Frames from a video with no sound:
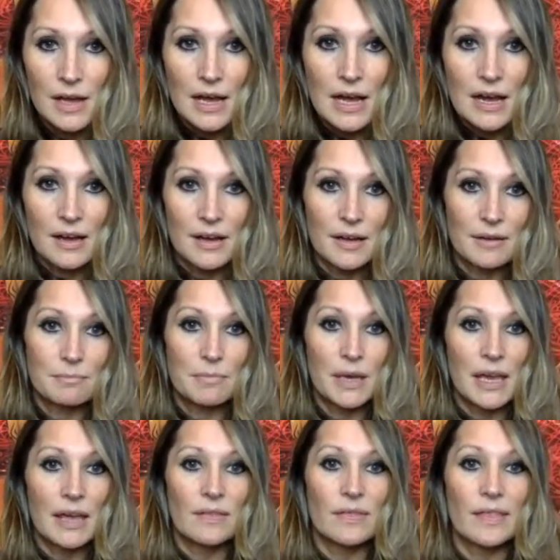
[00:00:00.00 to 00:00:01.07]

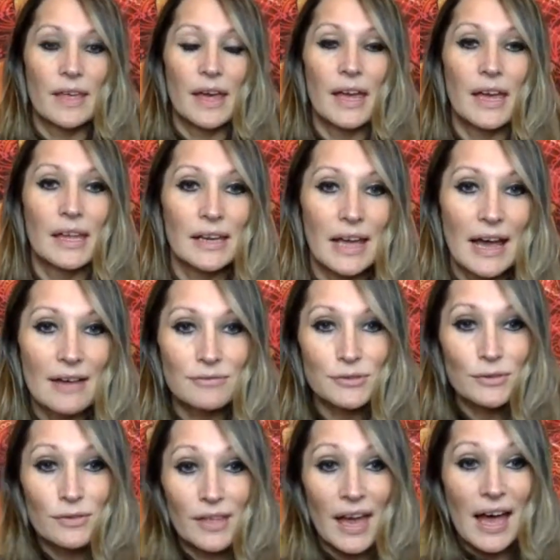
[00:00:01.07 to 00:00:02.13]
And then after
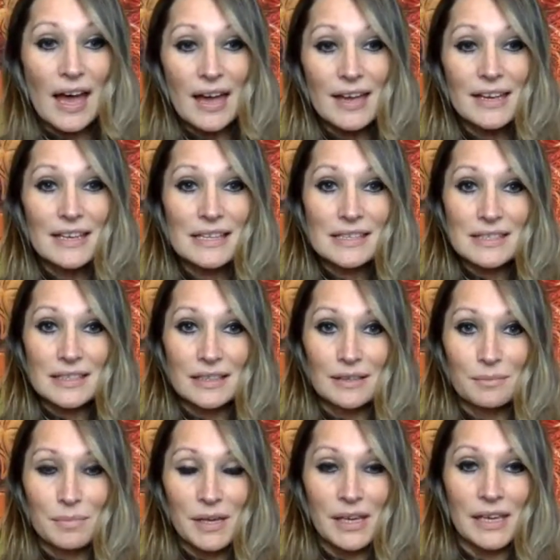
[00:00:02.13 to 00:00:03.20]
that, it's
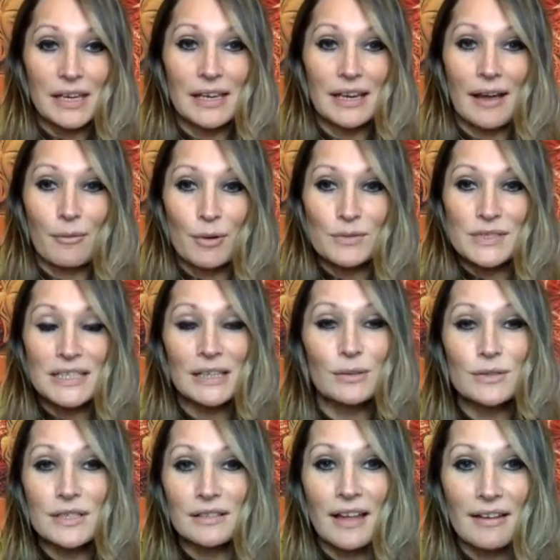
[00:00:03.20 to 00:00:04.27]
going to be, I won't see
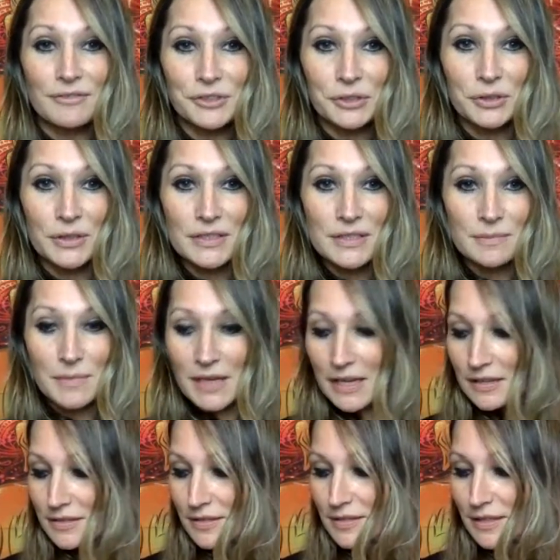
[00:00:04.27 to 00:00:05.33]
you till after
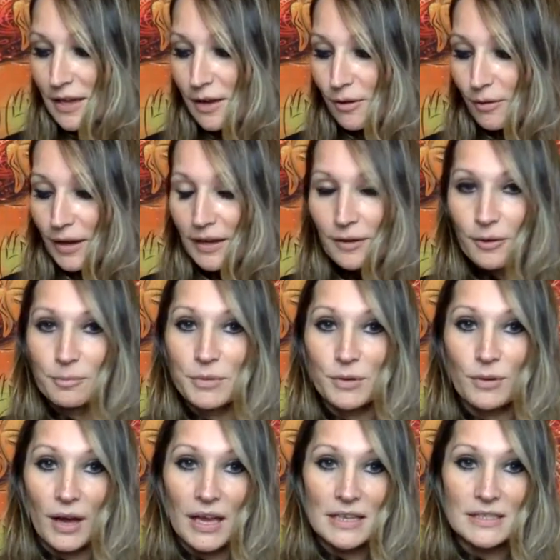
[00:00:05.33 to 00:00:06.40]
Christmas. So I hope
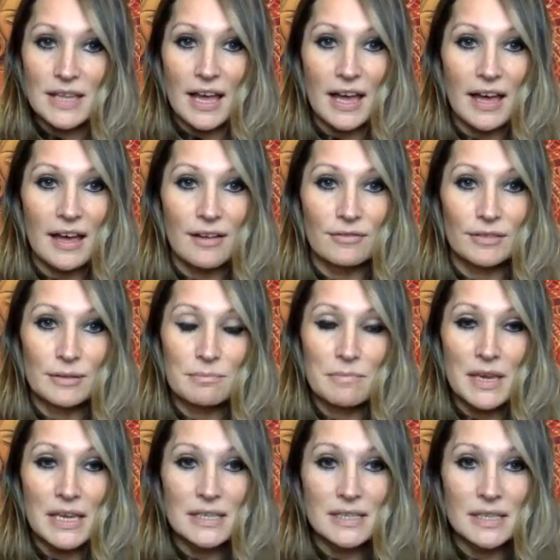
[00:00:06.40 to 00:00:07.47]
you guys have an
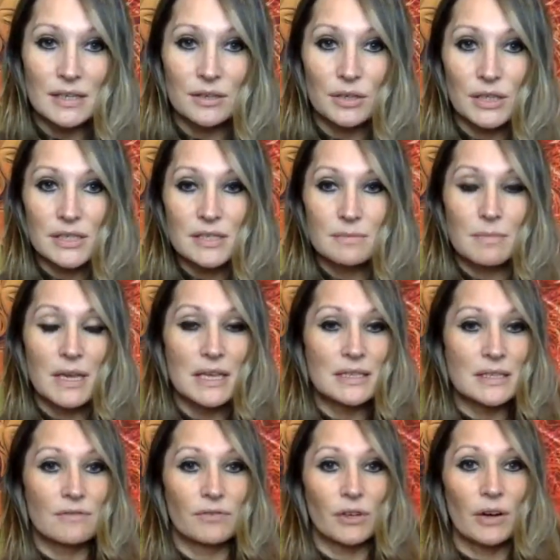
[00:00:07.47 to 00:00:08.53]
amazing
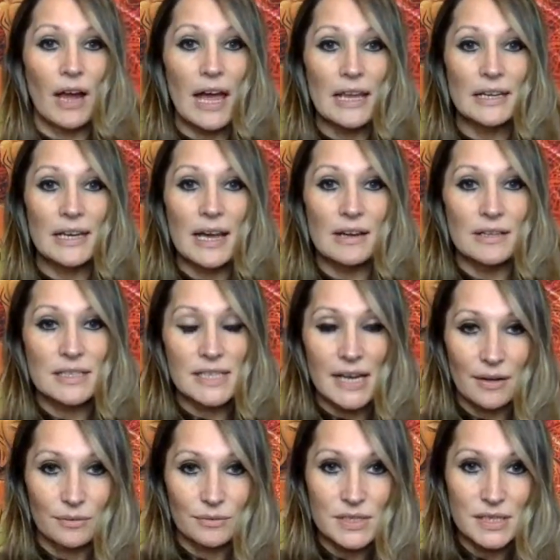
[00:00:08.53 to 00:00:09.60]
Christmas. If you're headed out of
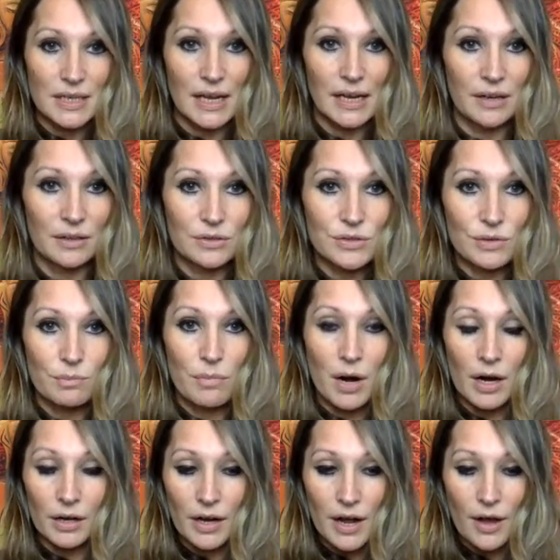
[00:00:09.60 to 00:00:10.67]
town tonight or
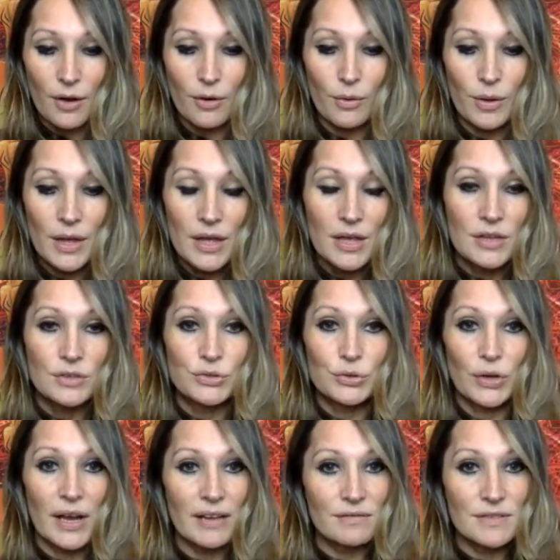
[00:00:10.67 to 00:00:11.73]
tomorrow,
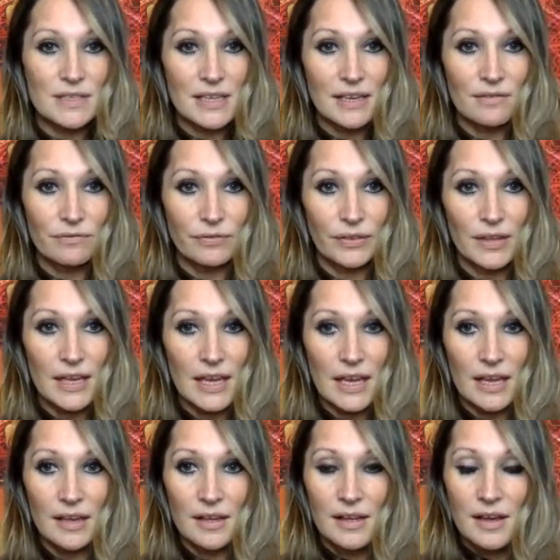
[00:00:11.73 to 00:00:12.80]
drive
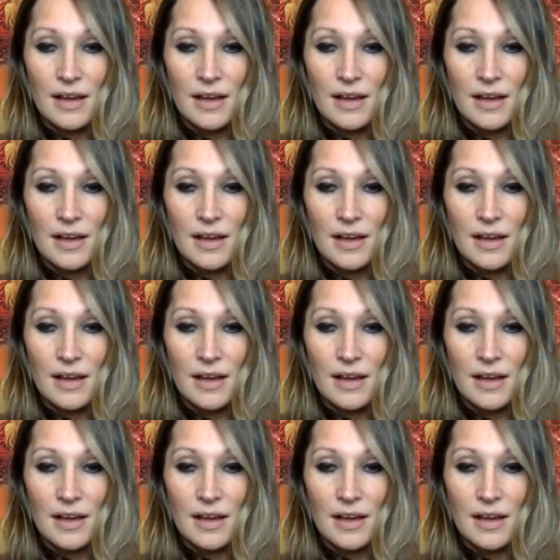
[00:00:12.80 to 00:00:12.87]
safely.